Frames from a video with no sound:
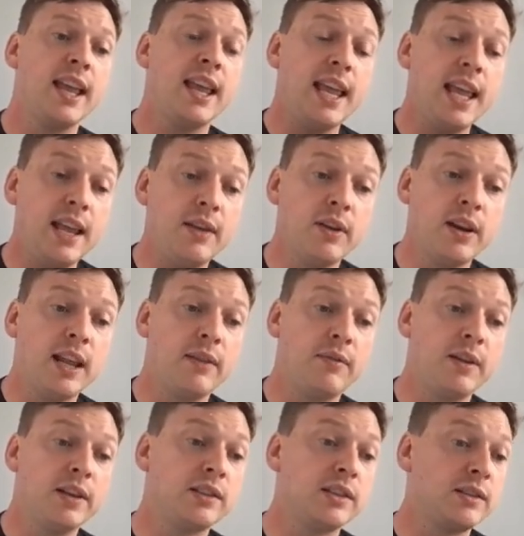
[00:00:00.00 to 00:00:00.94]
even if
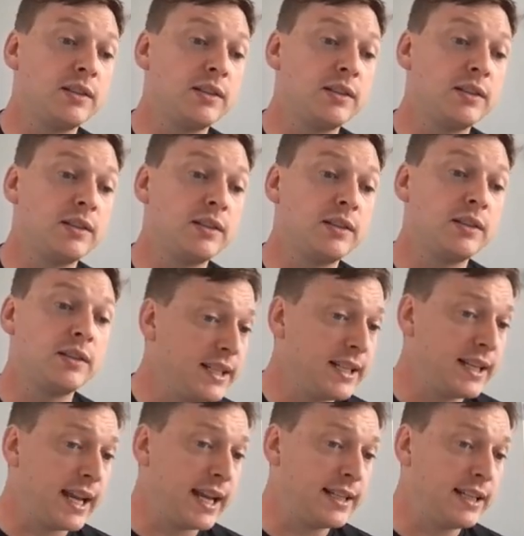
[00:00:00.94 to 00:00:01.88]
it's more
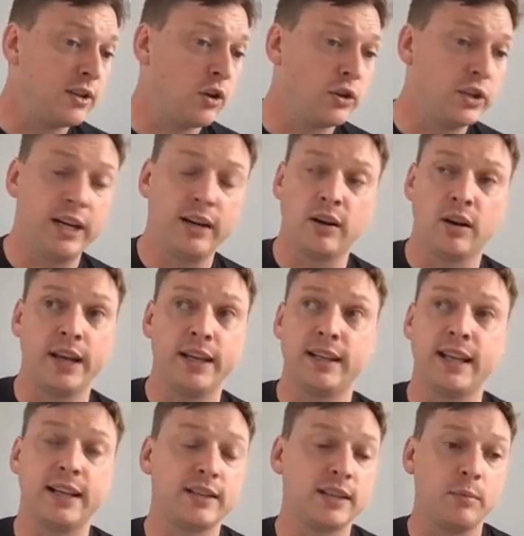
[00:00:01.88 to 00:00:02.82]
sophisticated logic, like
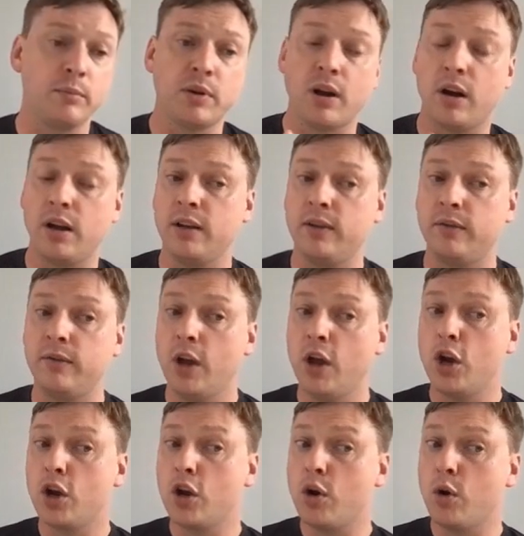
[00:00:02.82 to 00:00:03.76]
there's some kind of
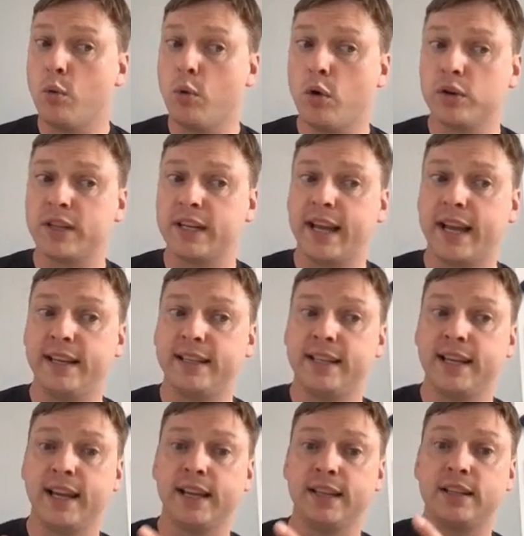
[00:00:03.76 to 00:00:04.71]

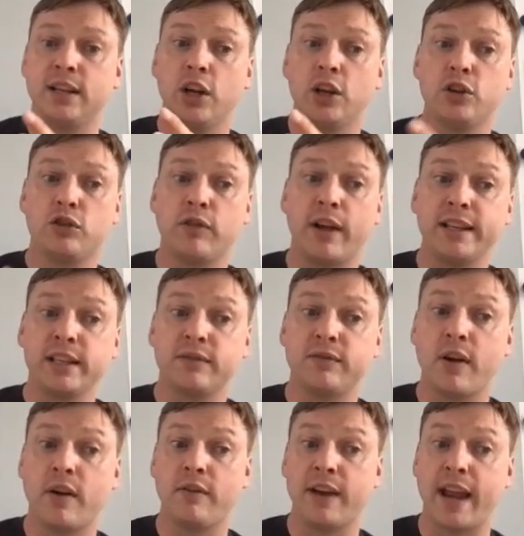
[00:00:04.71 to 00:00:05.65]
coordinated
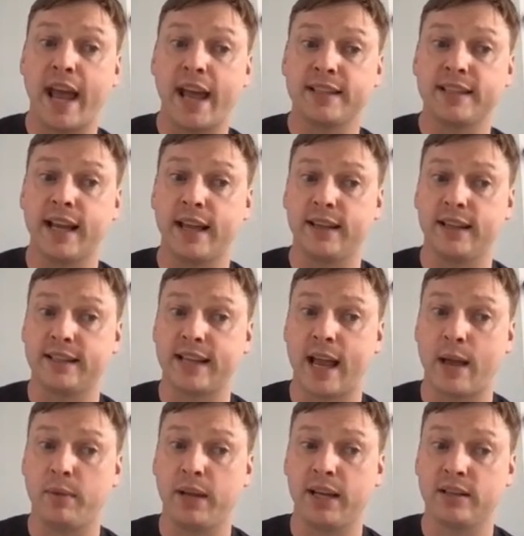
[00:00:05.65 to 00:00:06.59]
transfer of an asset that's
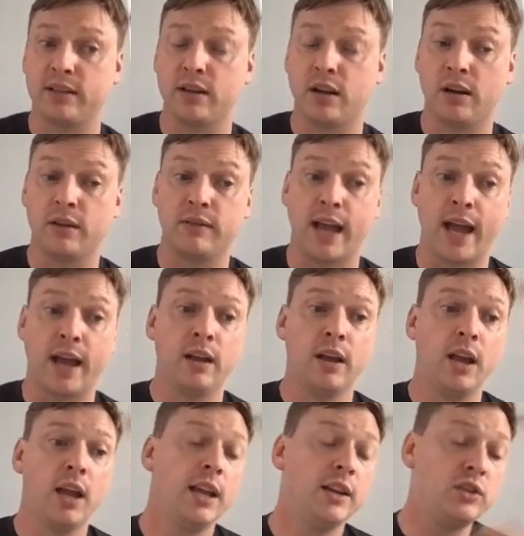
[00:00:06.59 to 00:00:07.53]
happening inside of that.
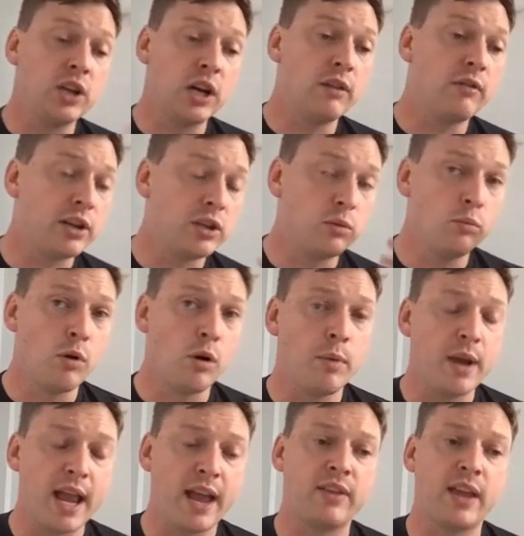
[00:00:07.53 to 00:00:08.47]
In generation 1,
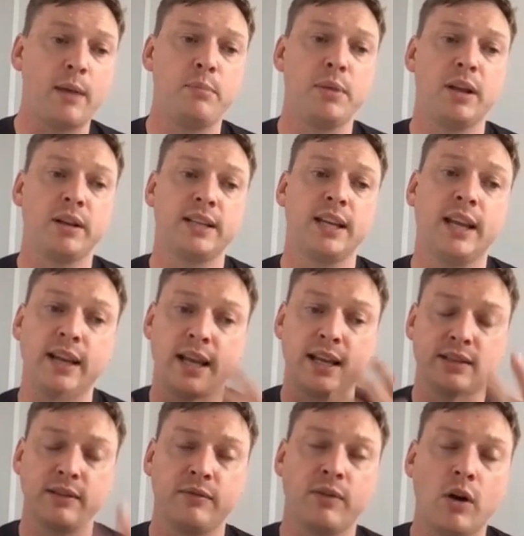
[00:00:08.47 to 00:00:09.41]
we have that built in.
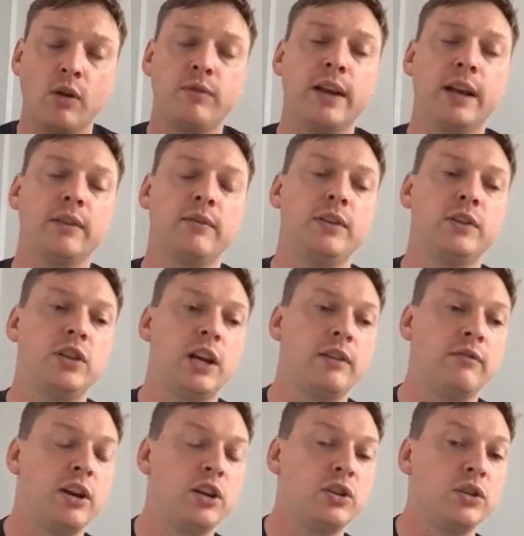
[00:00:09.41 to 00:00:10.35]
That's evolving for
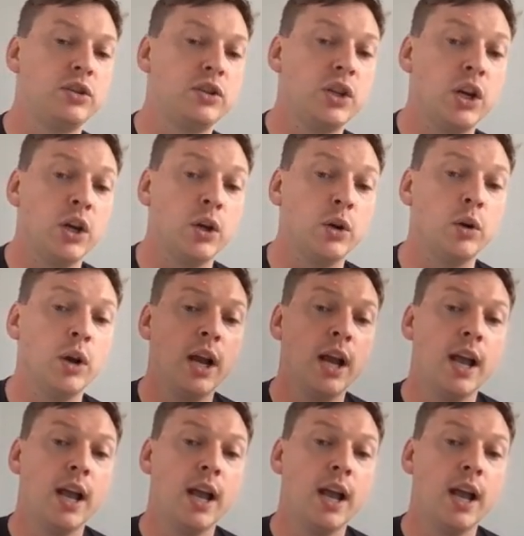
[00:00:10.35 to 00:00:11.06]
generation 2.